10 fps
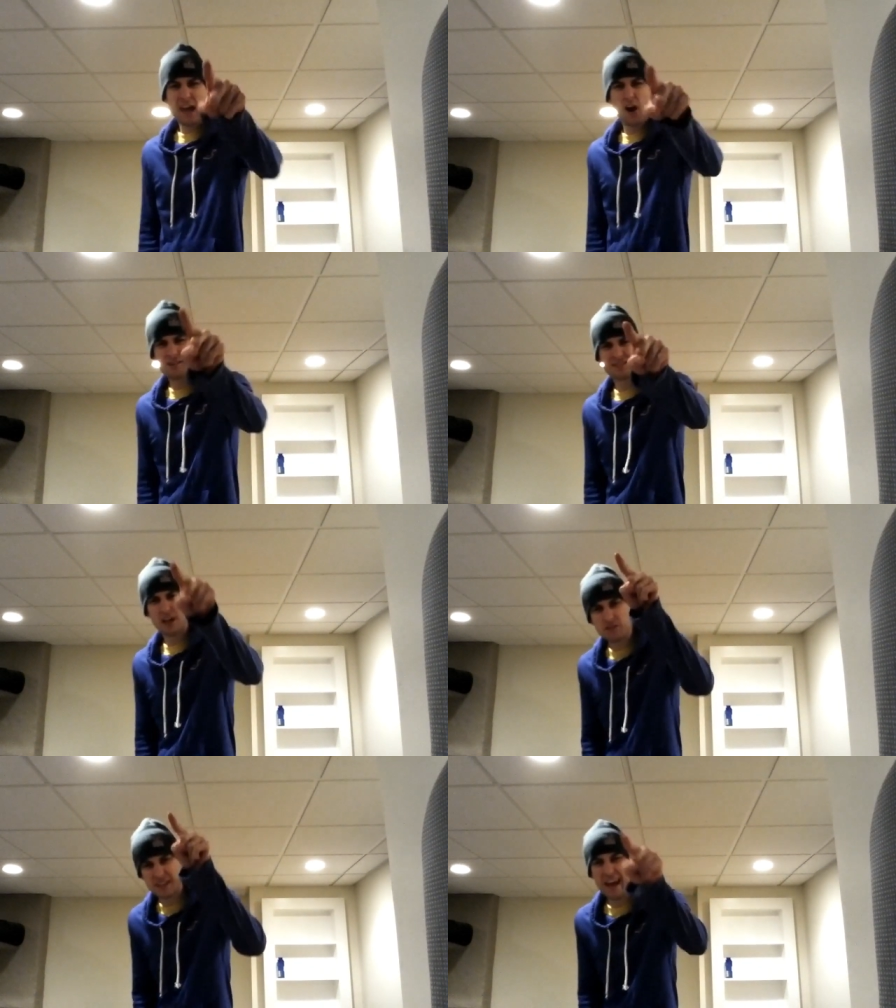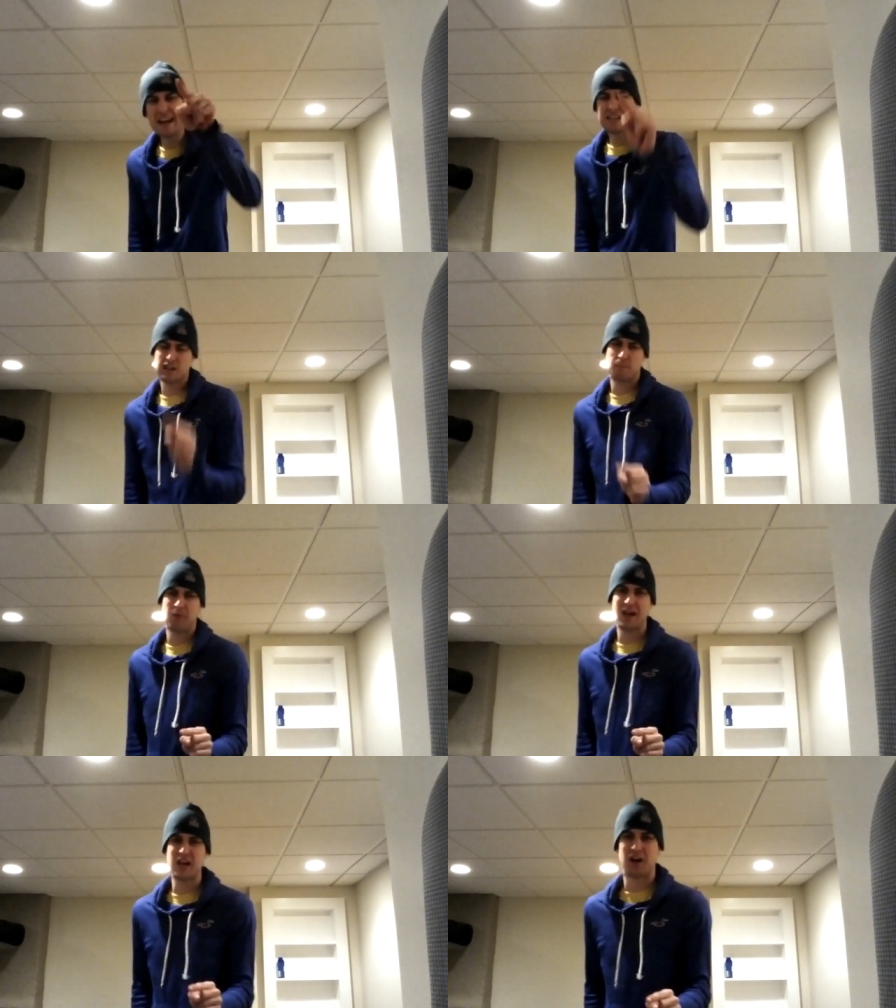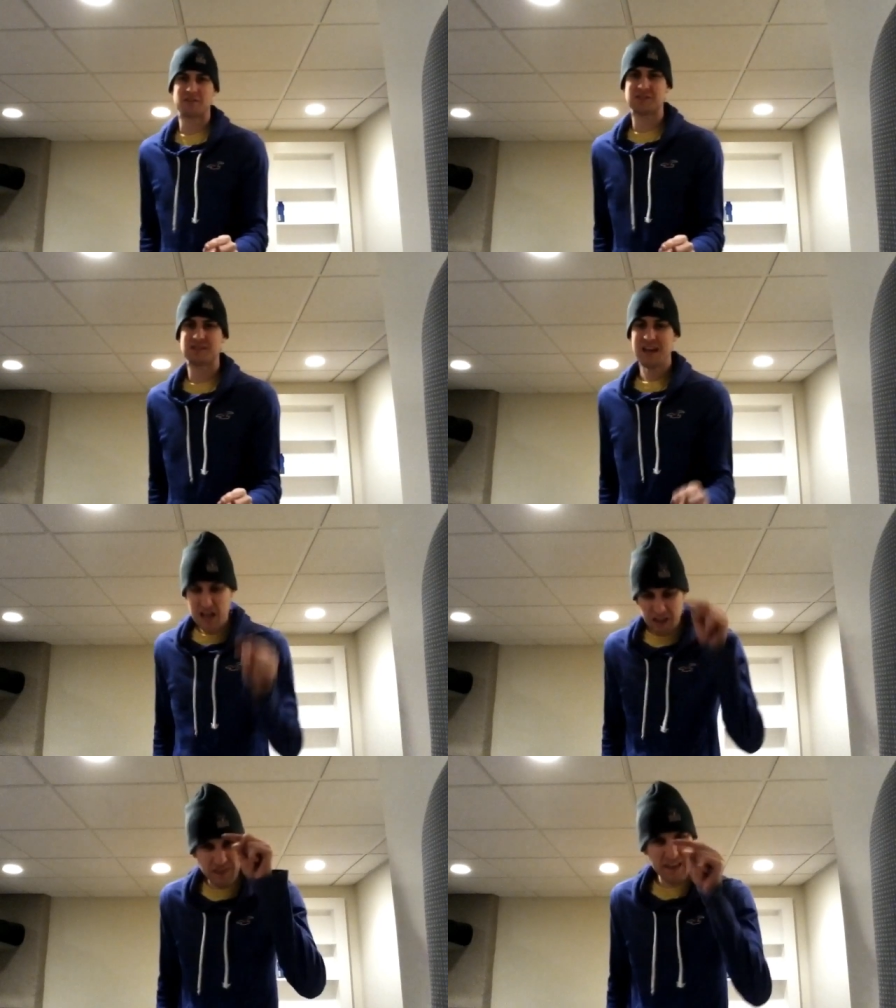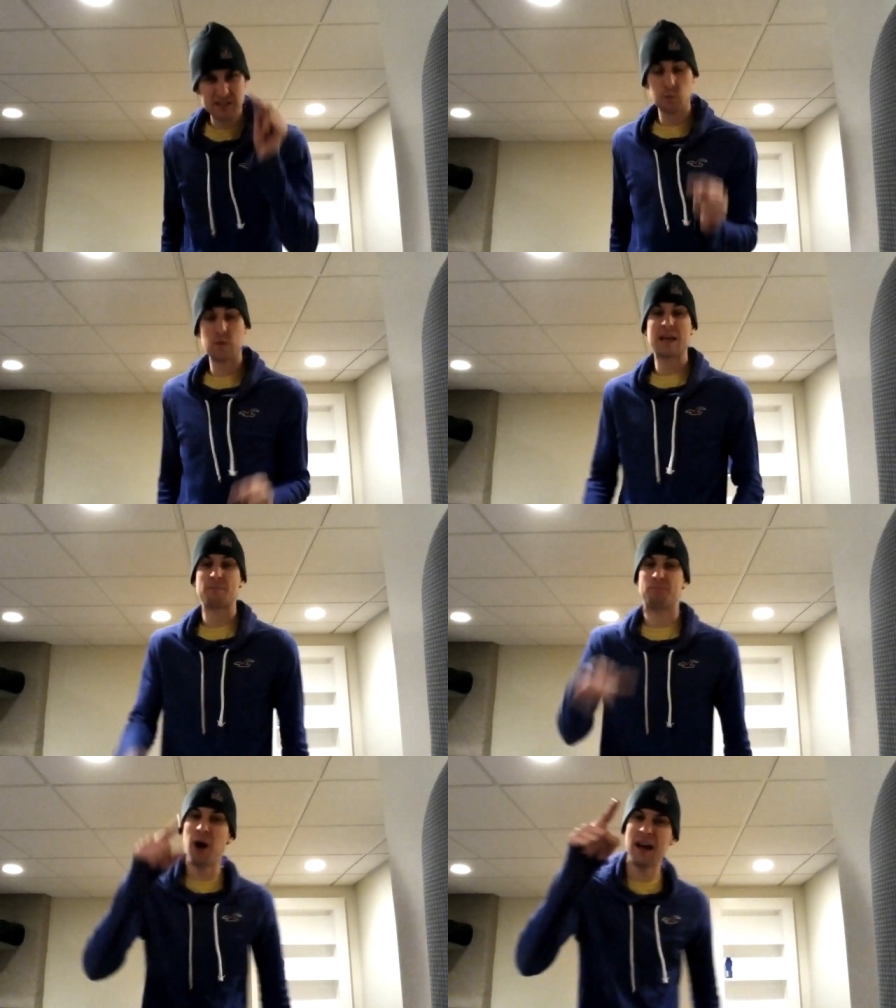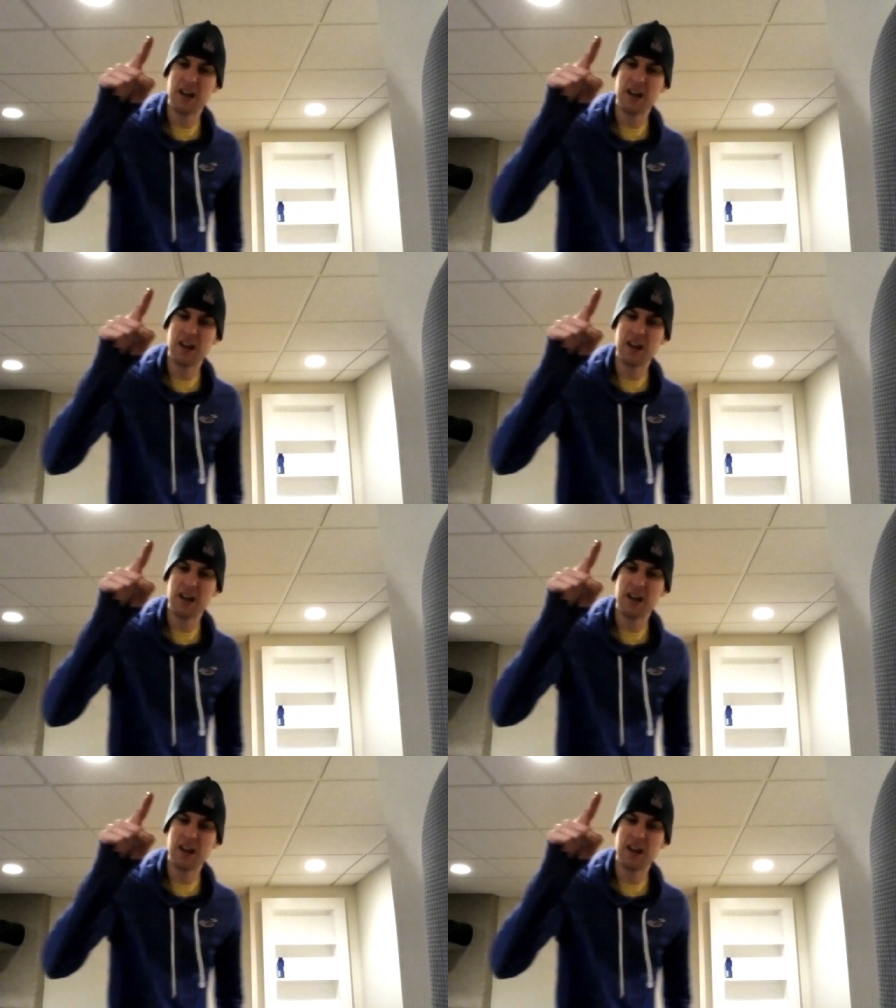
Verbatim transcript: get ourselves into the playoffs this week, but